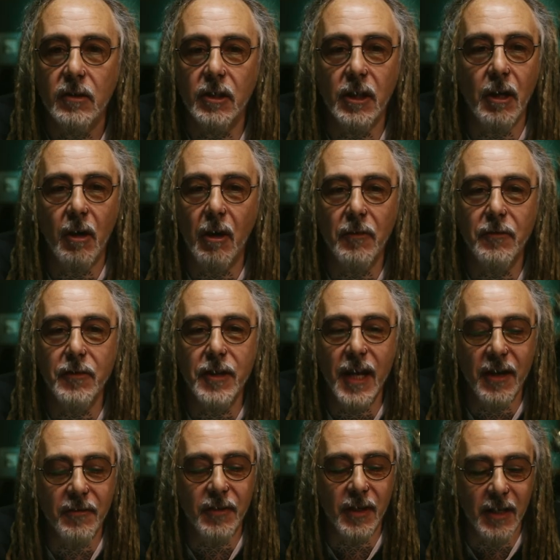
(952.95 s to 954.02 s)
Do you know, I've
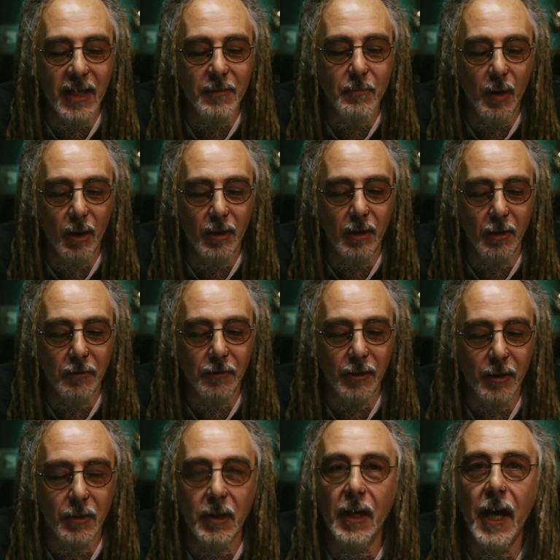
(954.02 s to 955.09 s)
never in my life
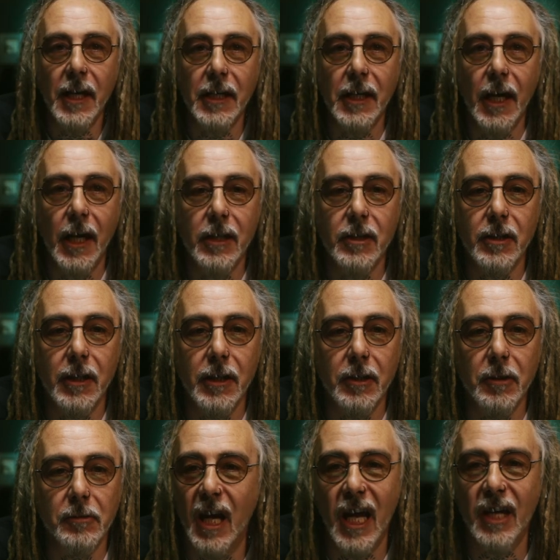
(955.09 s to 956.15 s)
used an eight gauge
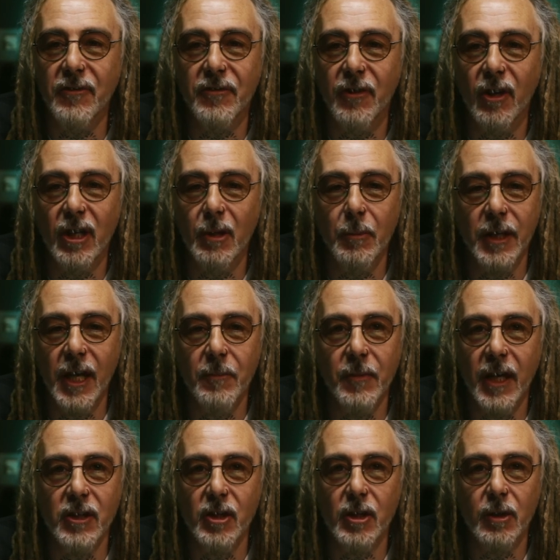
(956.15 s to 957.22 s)
needle. I ain't fucking with them,
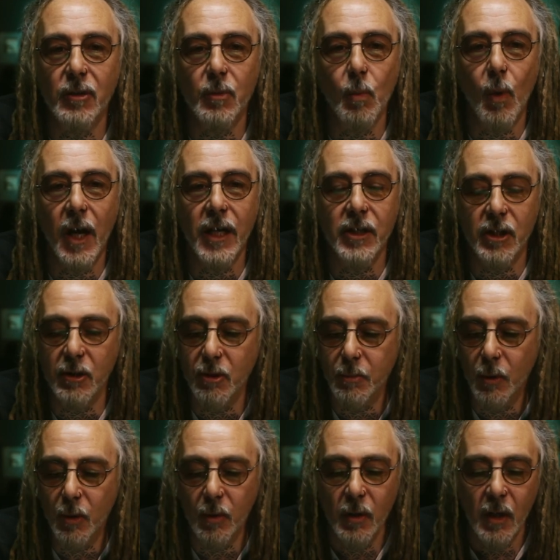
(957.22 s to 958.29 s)
they just look way too
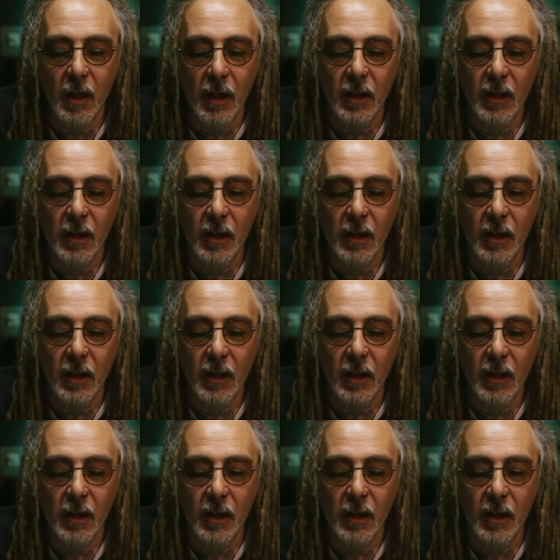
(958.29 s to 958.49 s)
small.